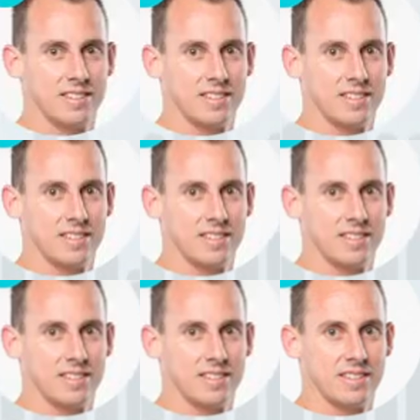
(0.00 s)

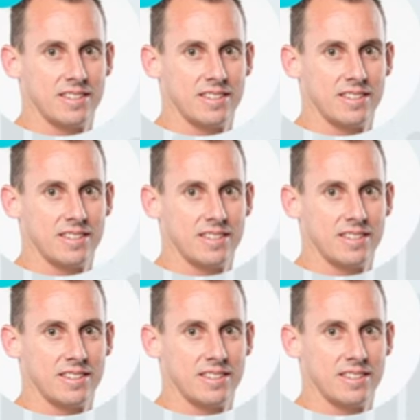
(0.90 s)

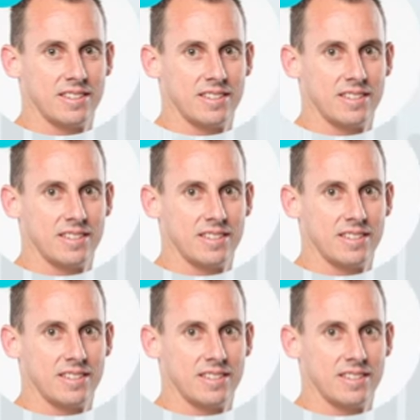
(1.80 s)

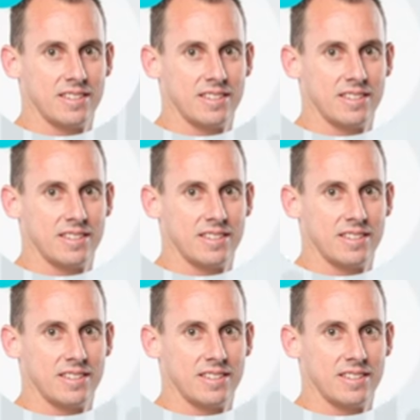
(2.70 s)

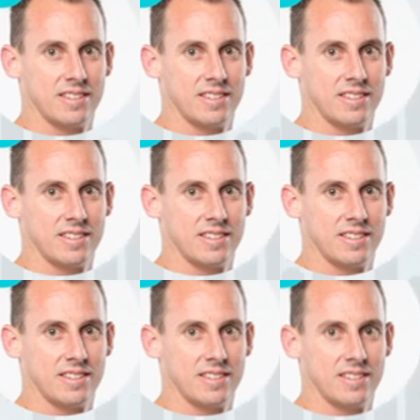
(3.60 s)

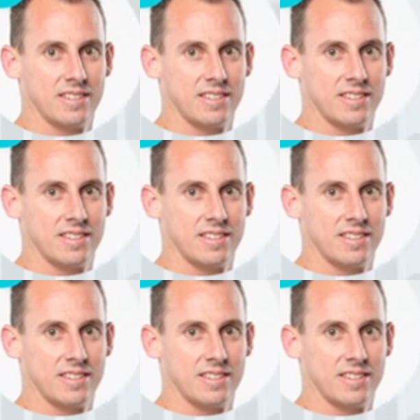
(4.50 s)
No words are spoken by the person on screen.